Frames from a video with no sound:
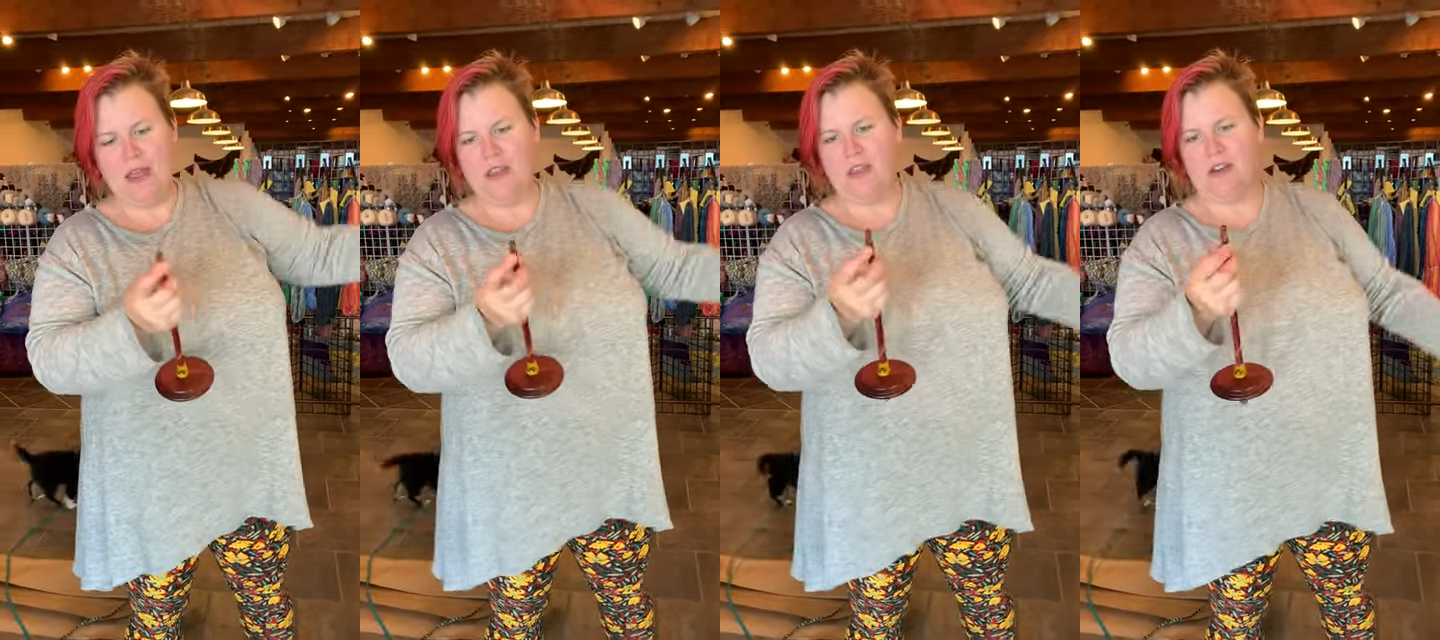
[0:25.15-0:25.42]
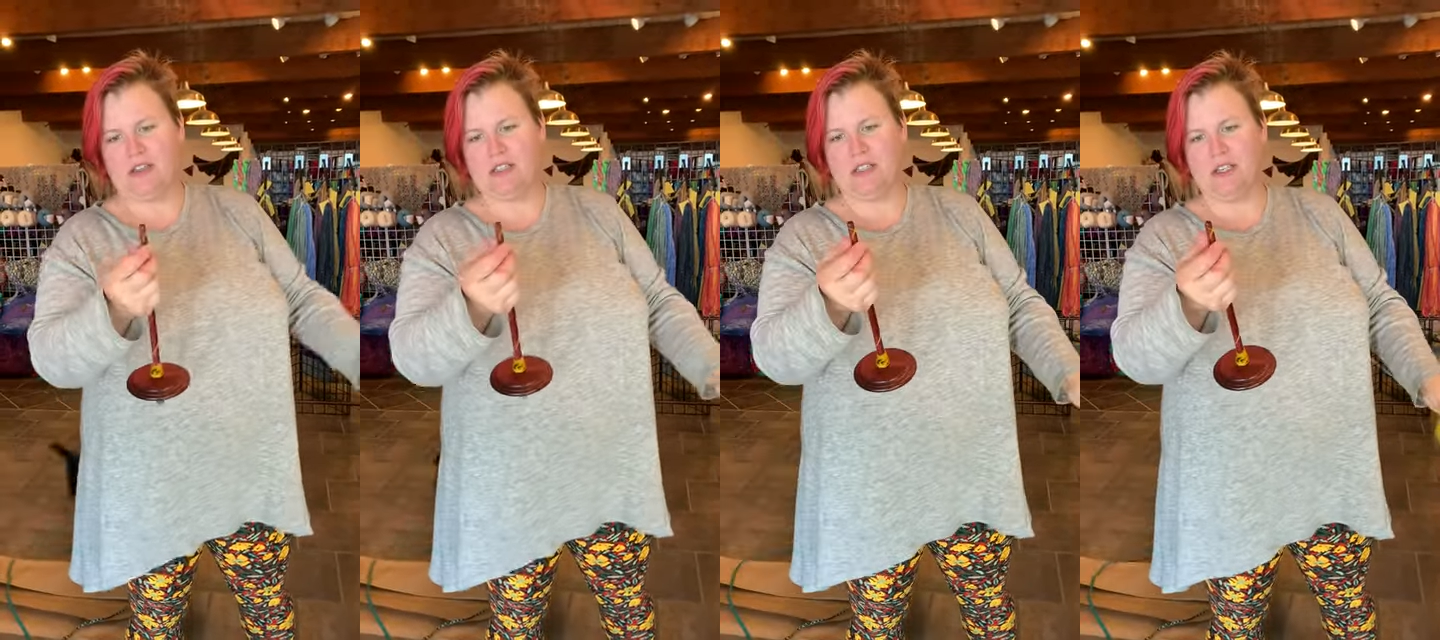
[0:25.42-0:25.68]

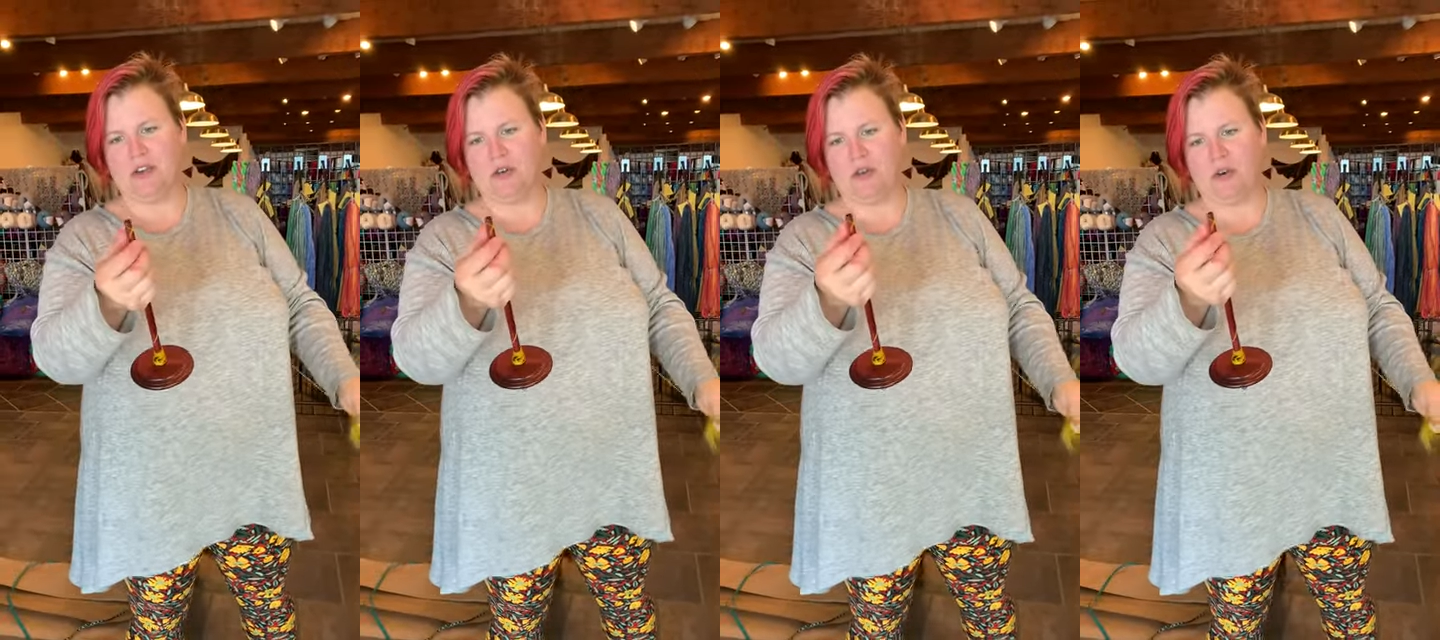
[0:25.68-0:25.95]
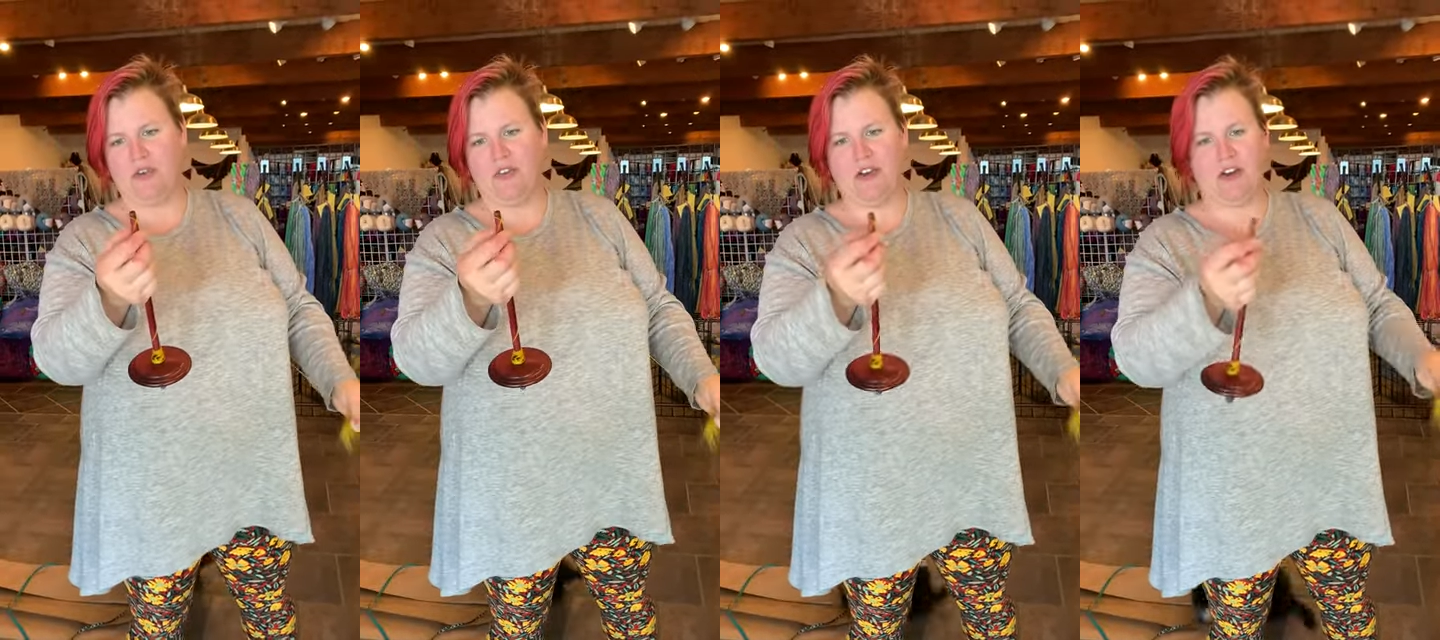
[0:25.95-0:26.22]
There's a little
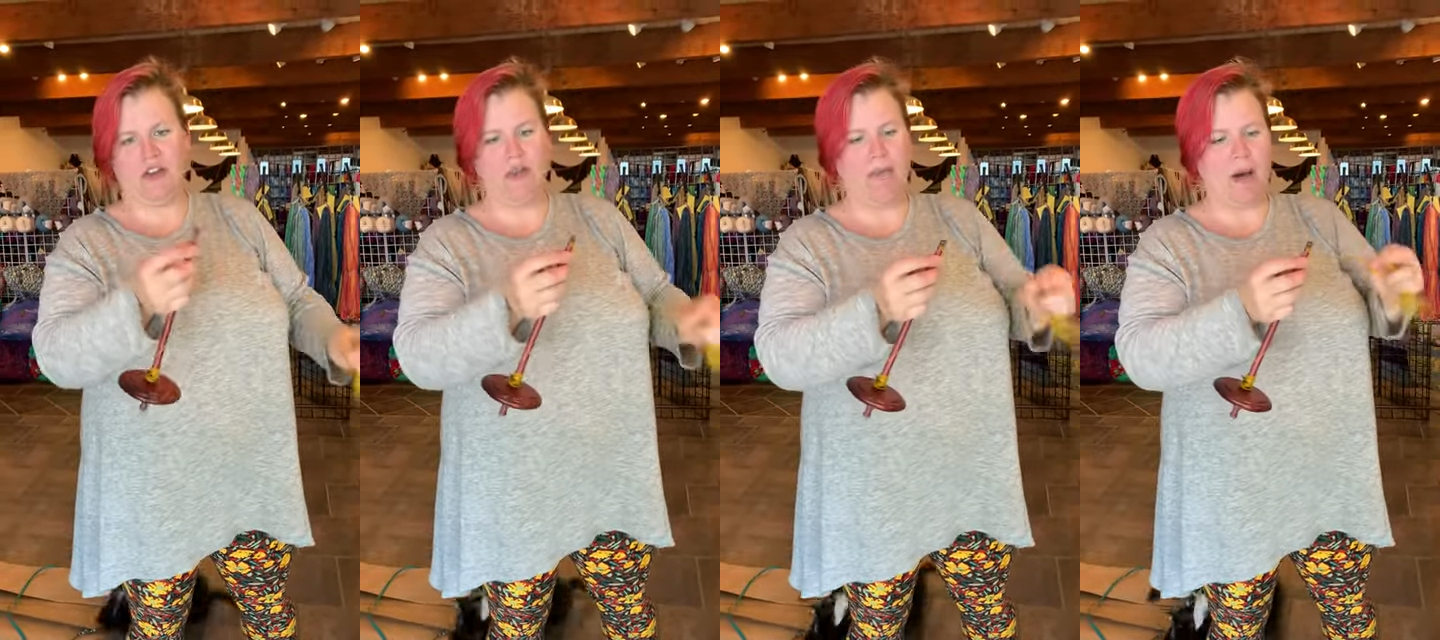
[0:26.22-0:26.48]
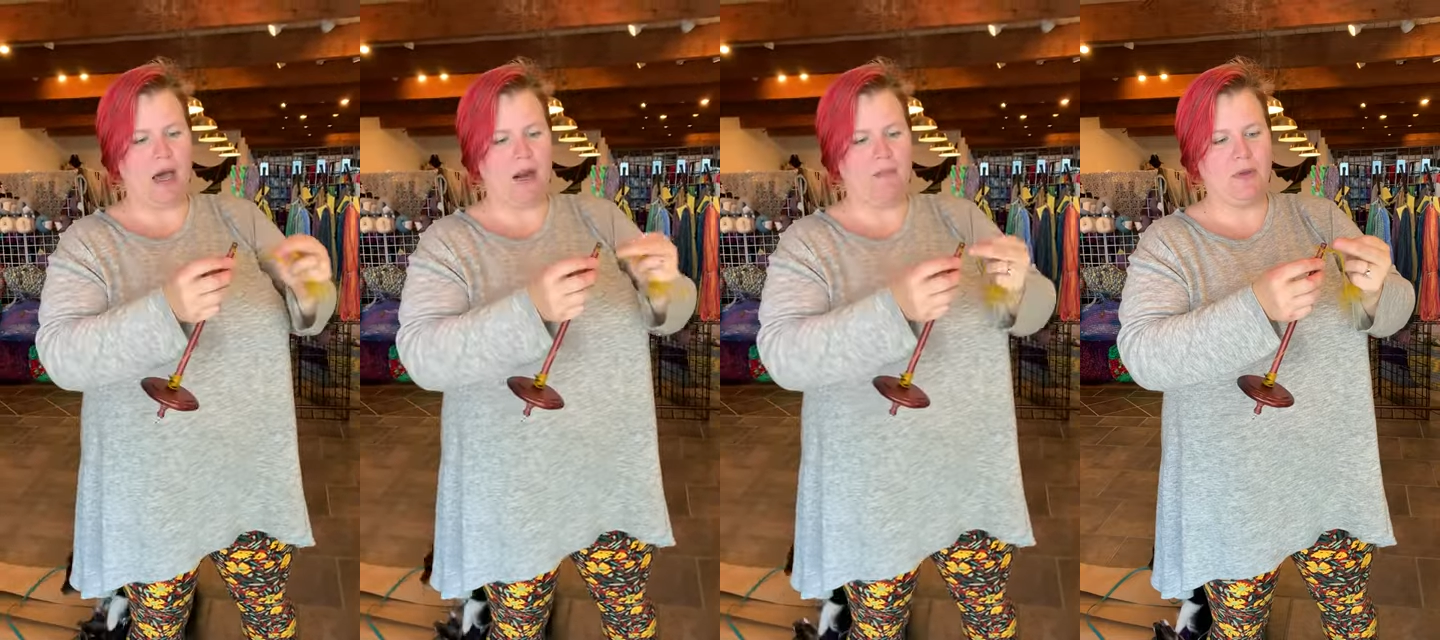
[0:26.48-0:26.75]
groove here at the
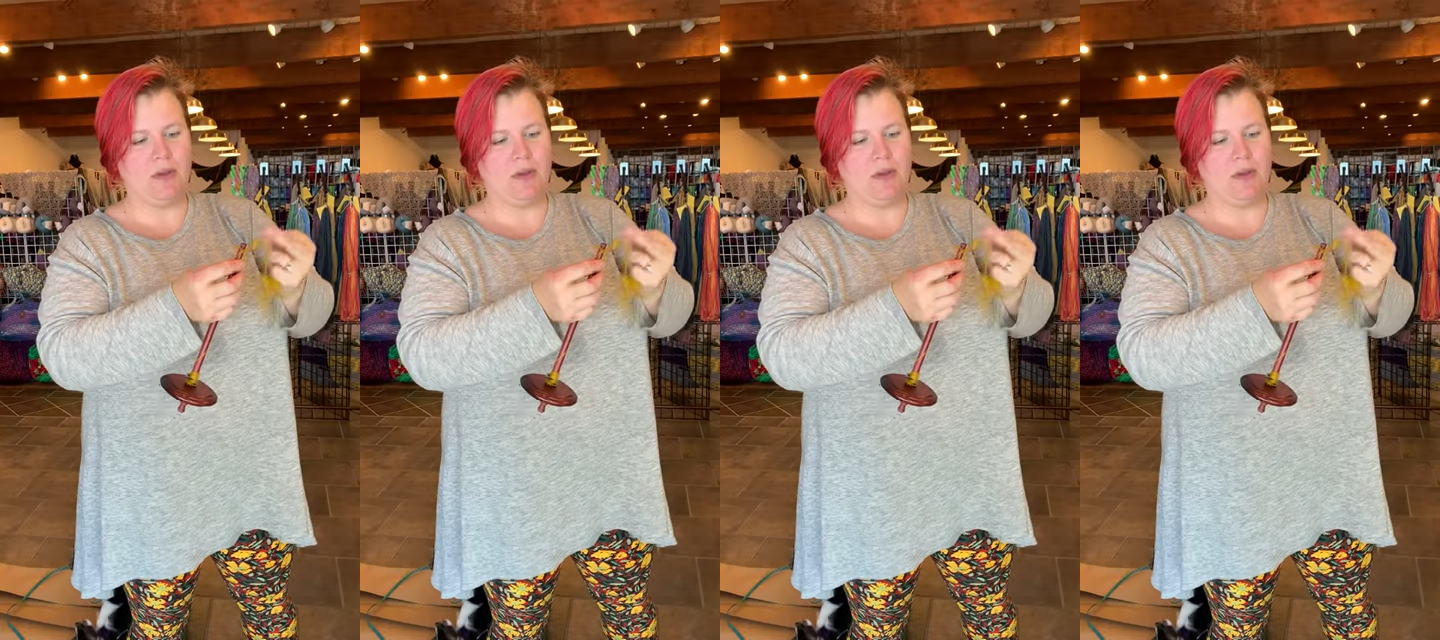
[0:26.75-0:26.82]
bottom